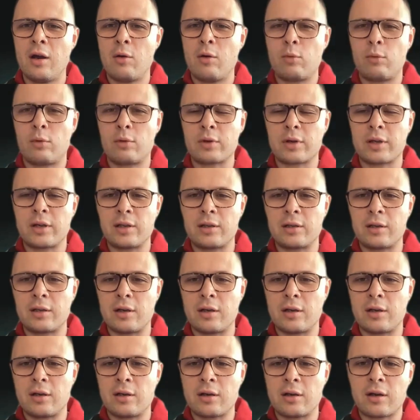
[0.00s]
working
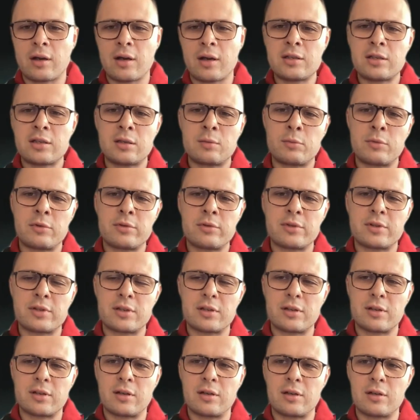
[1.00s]
customers.
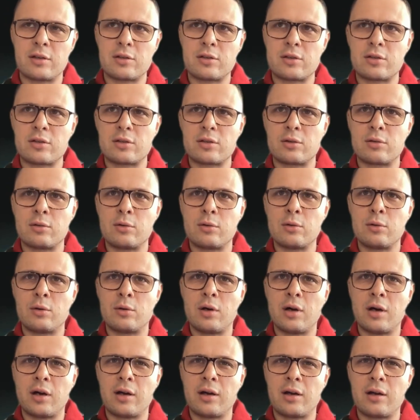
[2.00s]

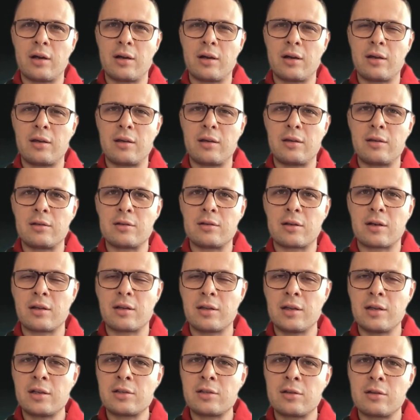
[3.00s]
So I
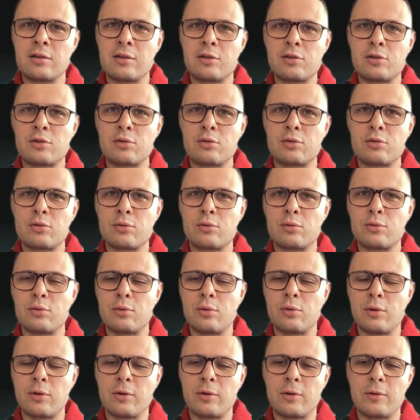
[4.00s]
connected these
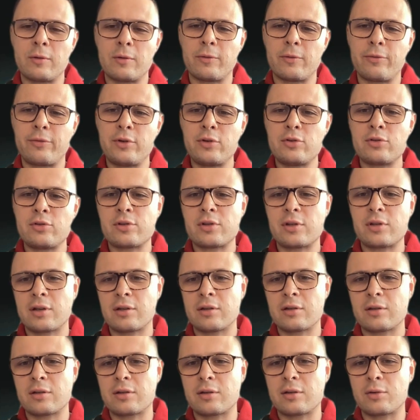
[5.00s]
two features
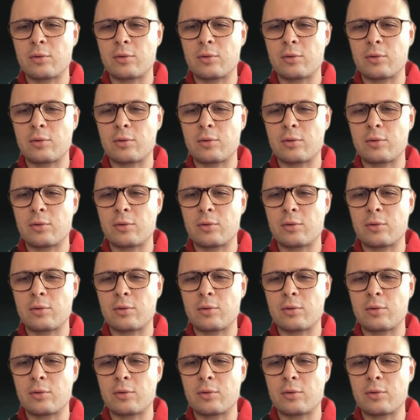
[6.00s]
and